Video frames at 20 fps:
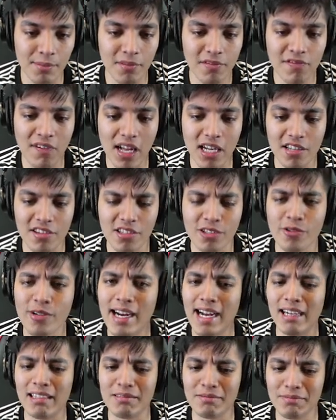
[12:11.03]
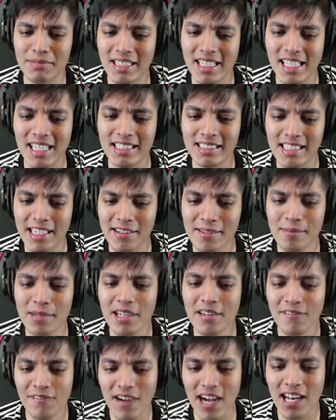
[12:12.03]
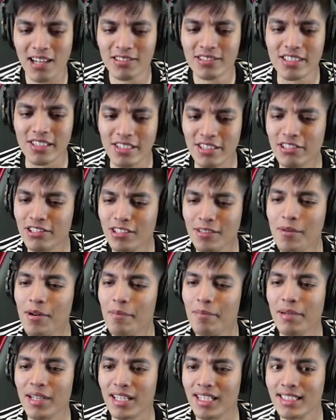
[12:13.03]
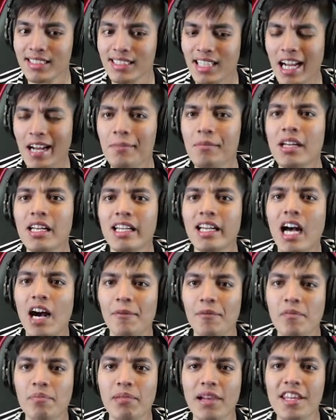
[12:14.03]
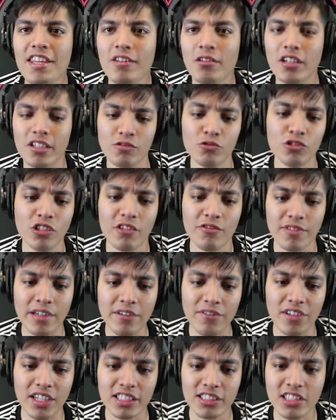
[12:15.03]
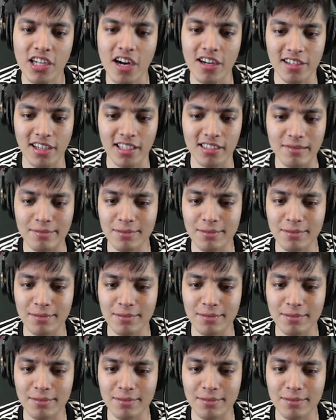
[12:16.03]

I'm gonna follow the crowd because everybody follows a YouTuber, but this time I'm gonna play the Uno reverse card